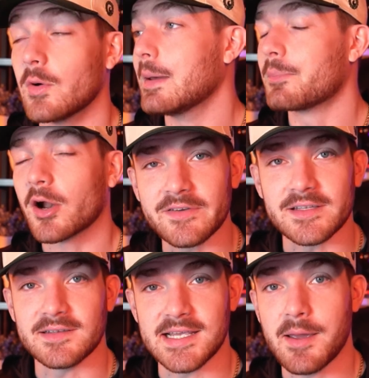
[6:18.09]
a perfect
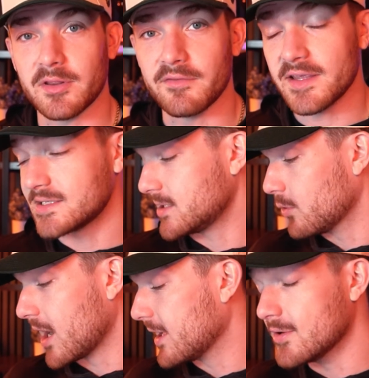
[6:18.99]
example of this, and
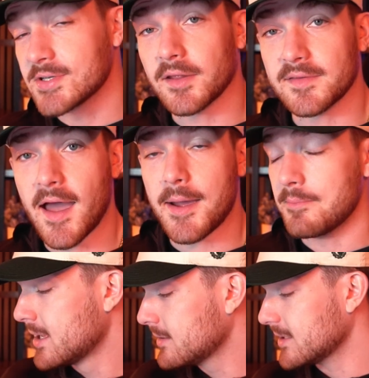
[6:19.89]
what I use all the time,
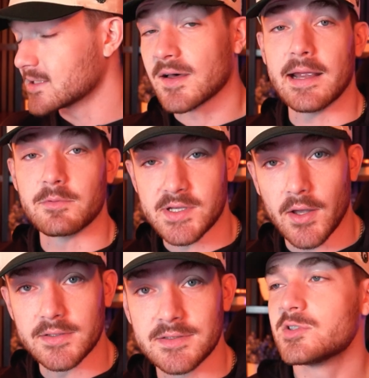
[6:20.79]
is client
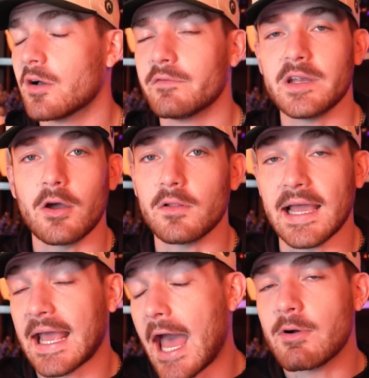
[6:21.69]
results. So a video
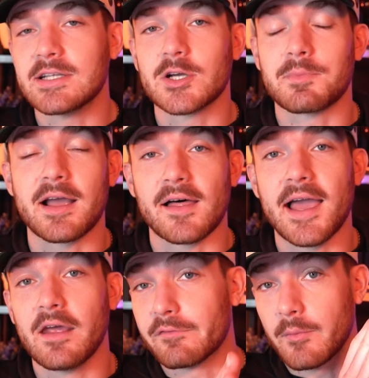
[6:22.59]
like how I took my
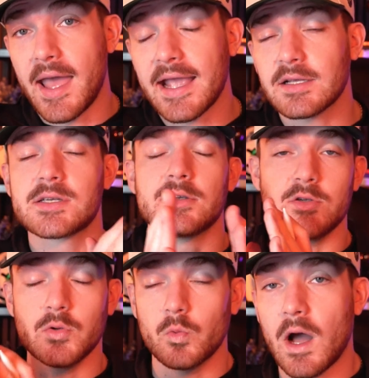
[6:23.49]
client from X
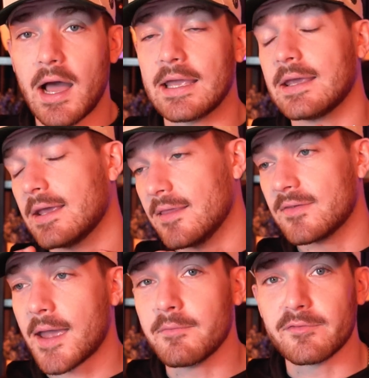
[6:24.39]
to Y in
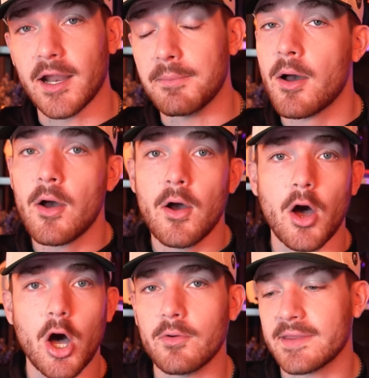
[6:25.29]
time frame,
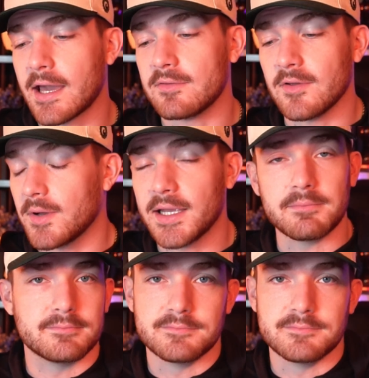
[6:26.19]
all without doing